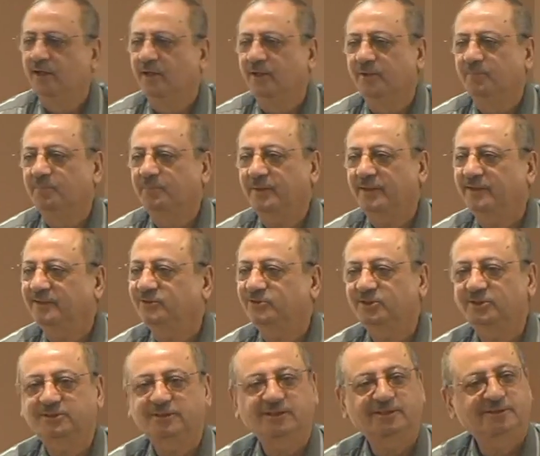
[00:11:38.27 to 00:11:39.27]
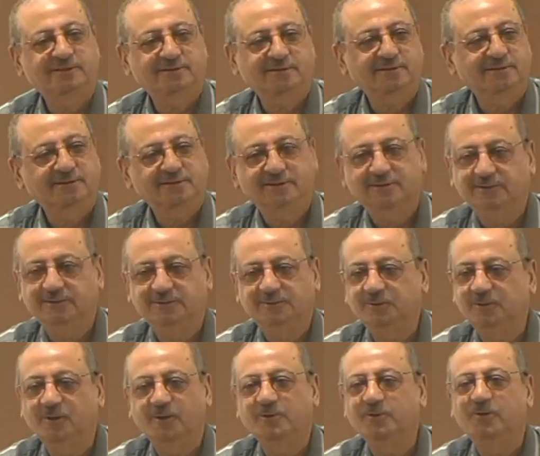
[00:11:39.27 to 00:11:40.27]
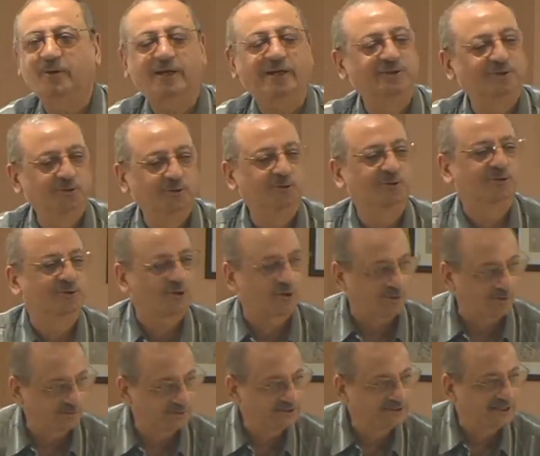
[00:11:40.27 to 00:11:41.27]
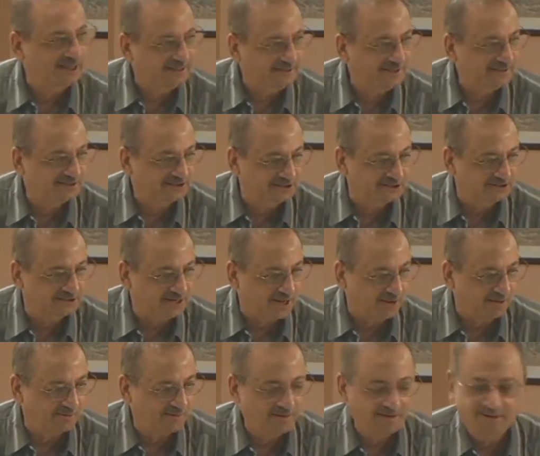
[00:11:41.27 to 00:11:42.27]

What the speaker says: Brothers and sisters, you can use your own sentences now.